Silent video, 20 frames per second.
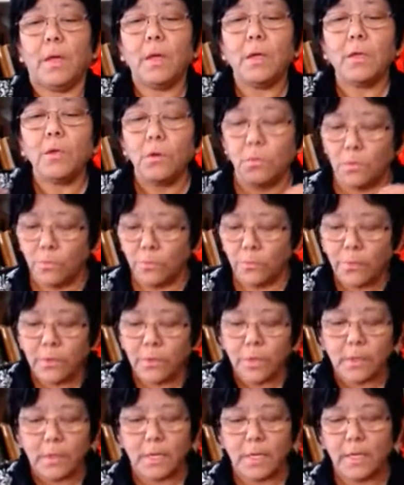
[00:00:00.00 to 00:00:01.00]
you
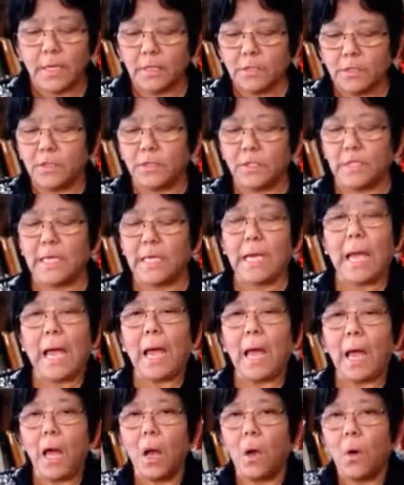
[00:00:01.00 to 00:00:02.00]
really get to see
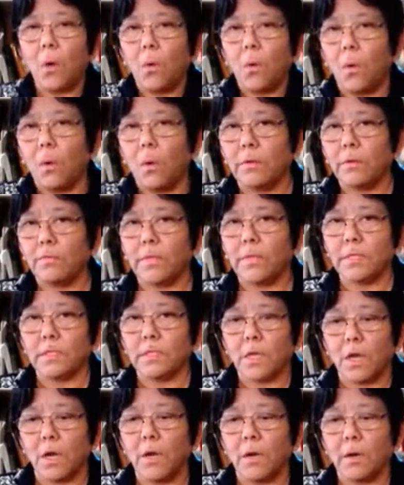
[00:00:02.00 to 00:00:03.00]
how all of these
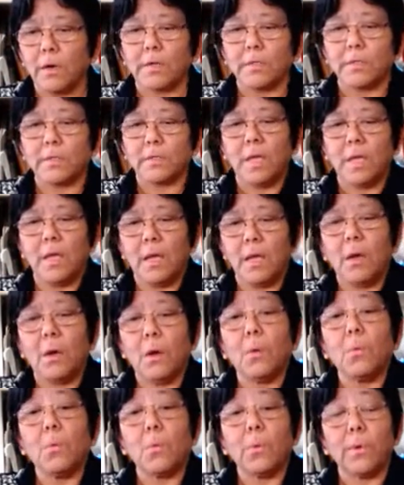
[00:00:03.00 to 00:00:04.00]
cards
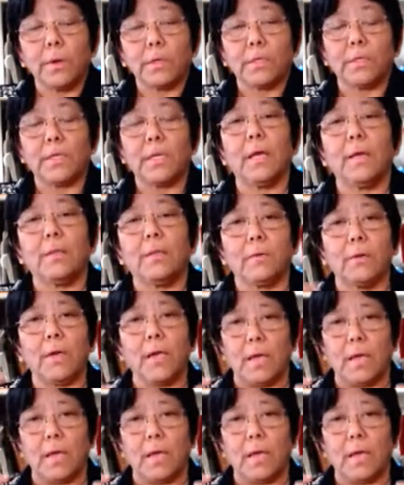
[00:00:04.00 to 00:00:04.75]
work together